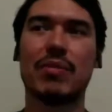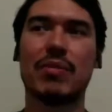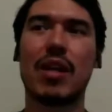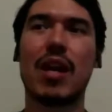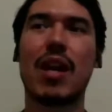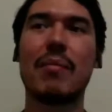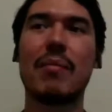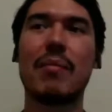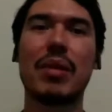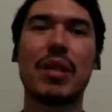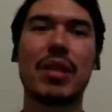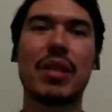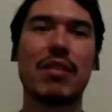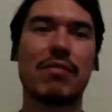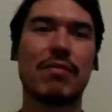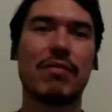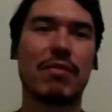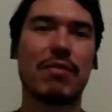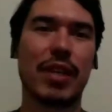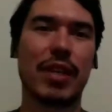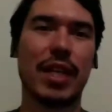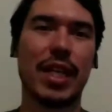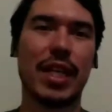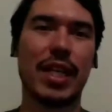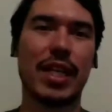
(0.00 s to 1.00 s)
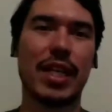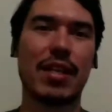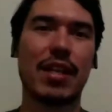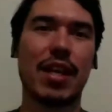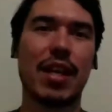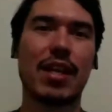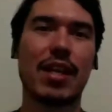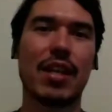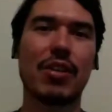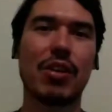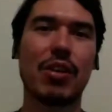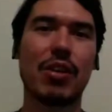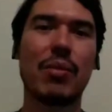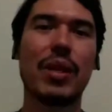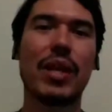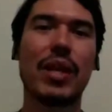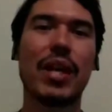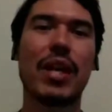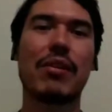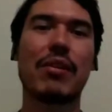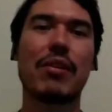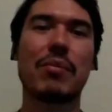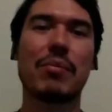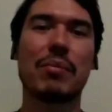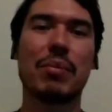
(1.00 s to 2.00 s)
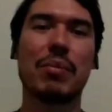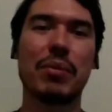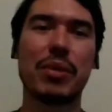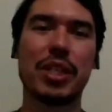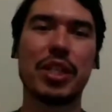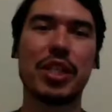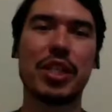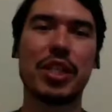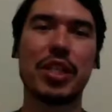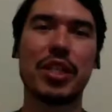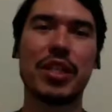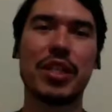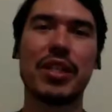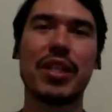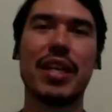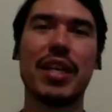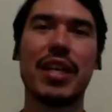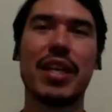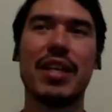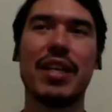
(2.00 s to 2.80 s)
not being afraid and going out and preaching.